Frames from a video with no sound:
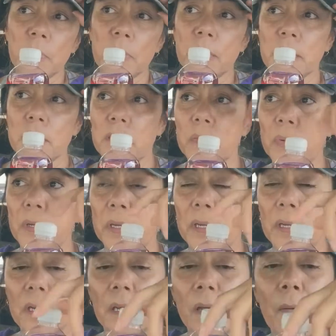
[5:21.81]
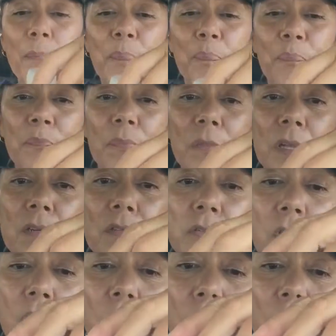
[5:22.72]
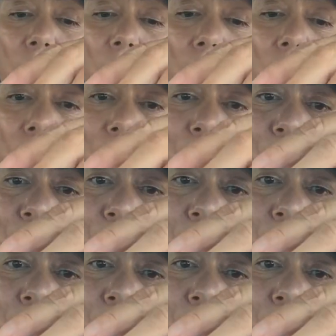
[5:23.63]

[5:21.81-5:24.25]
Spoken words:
because it's pink. So,